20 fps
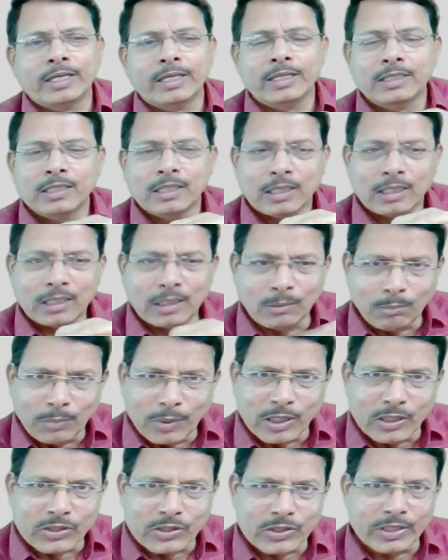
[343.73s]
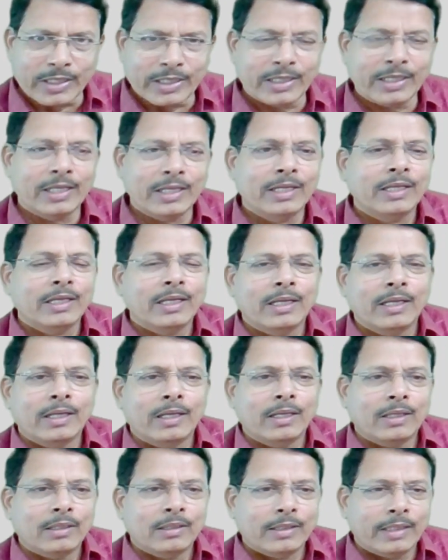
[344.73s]
it is a compulsory,
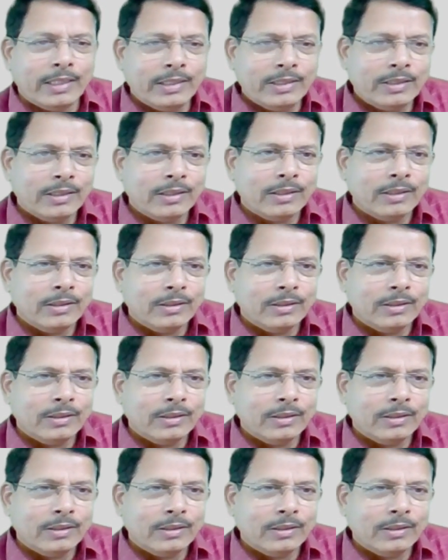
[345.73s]
right?